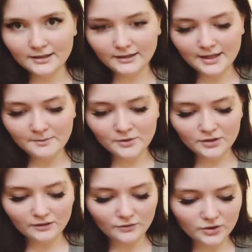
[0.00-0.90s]
labor and
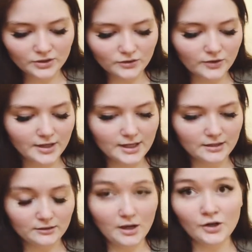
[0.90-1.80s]
delivery story is
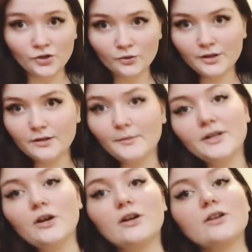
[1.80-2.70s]
a lot shorter than my
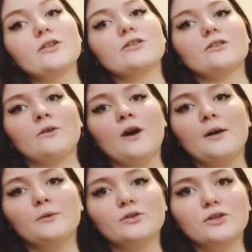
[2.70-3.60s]
daughter's, so I
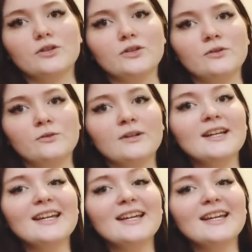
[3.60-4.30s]
will just do